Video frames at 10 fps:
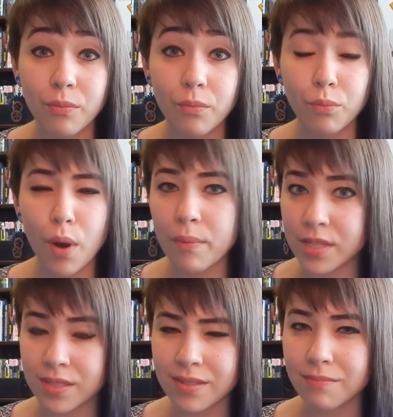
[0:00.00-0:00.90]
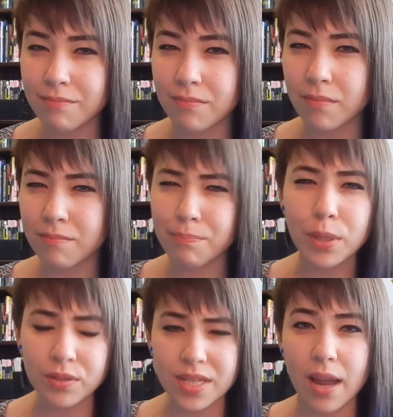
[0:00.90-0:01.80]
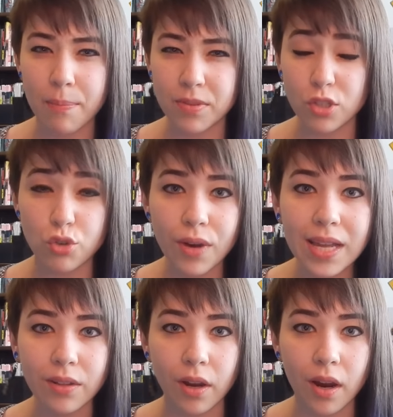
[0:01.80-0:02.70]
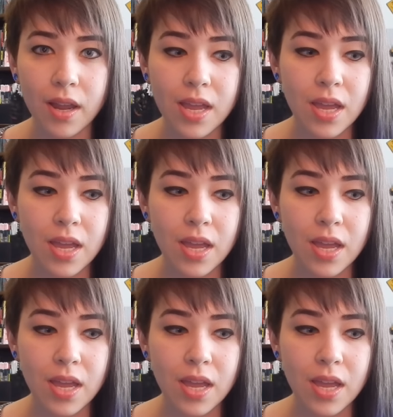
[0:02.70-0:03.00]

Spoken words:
what was building up in the trailer,